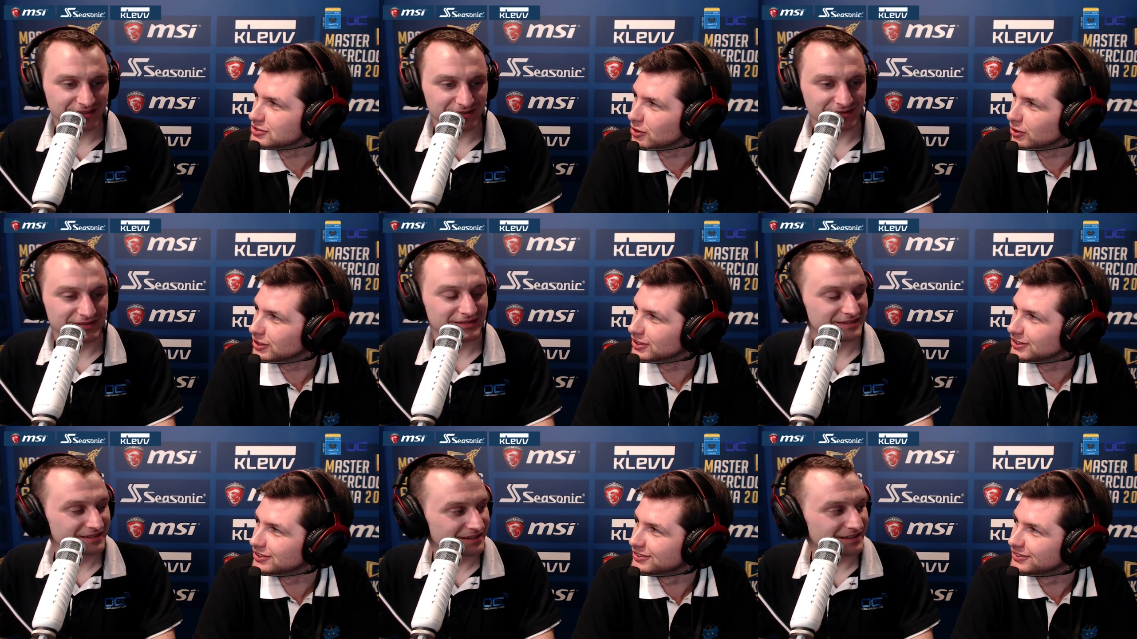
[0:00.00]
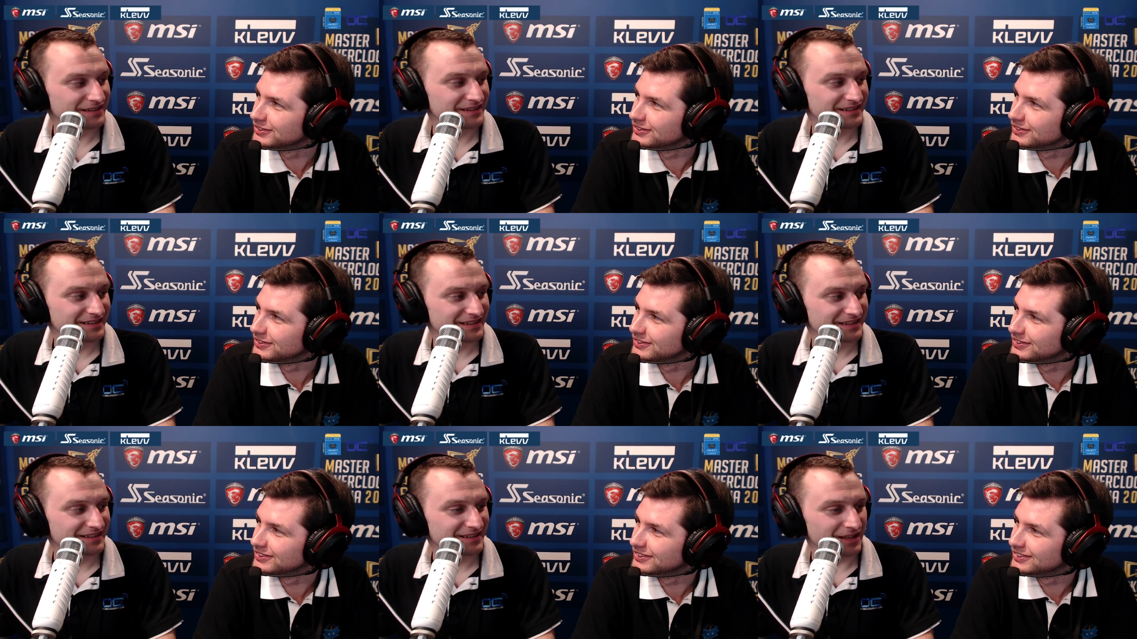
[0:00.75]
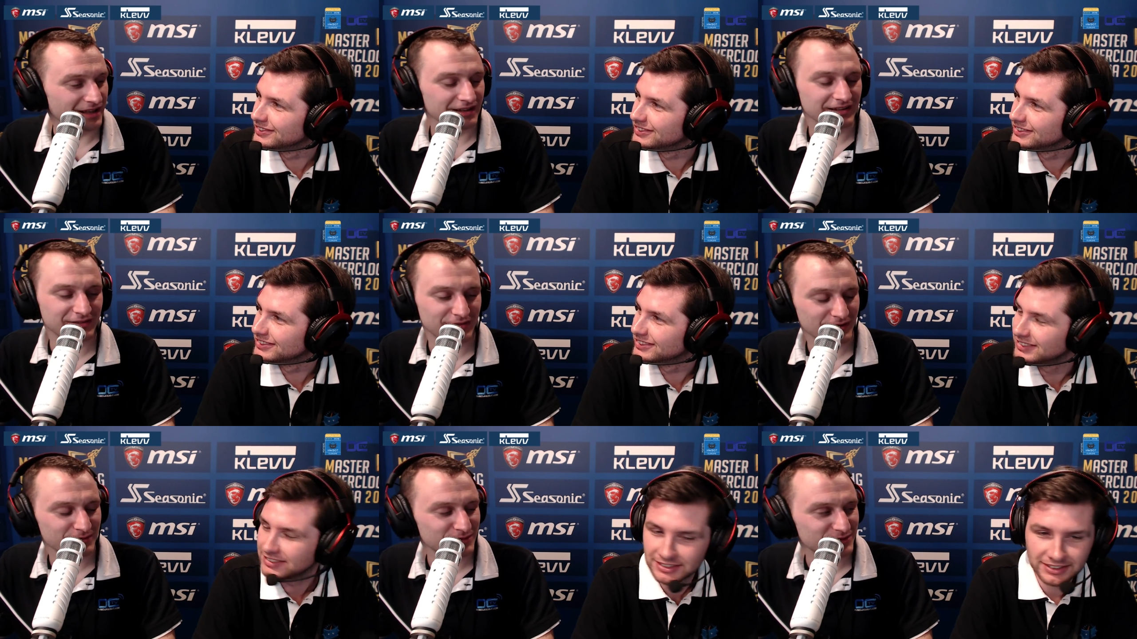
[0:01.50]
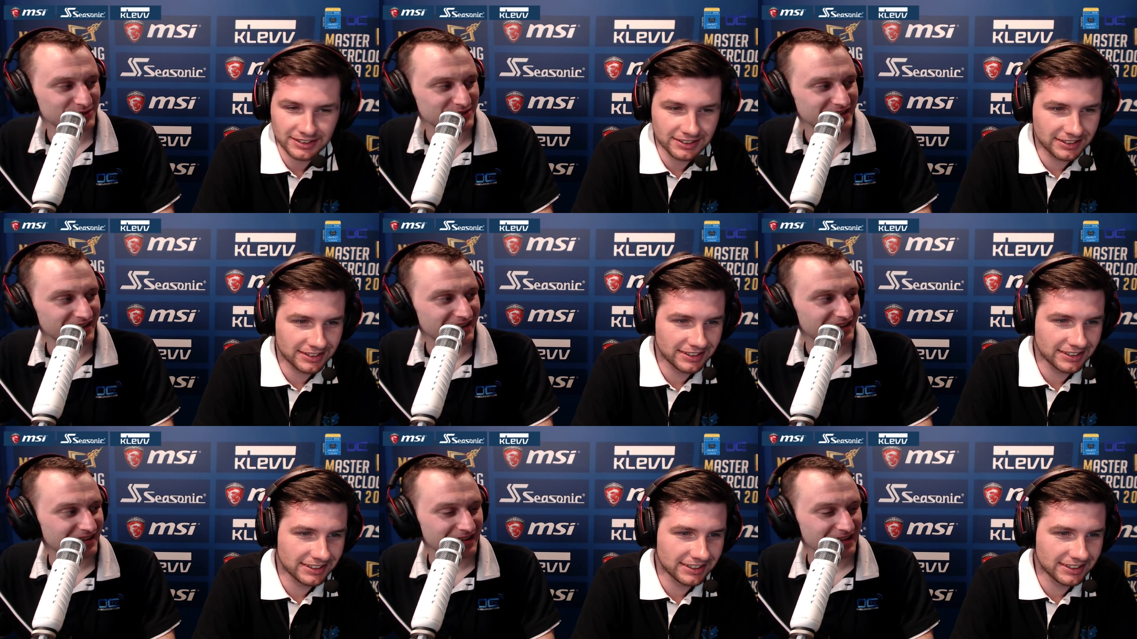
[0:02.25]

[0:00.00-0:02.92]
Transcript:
Speaker 1: Zizolio. I forgot Bullshooter. Yeah.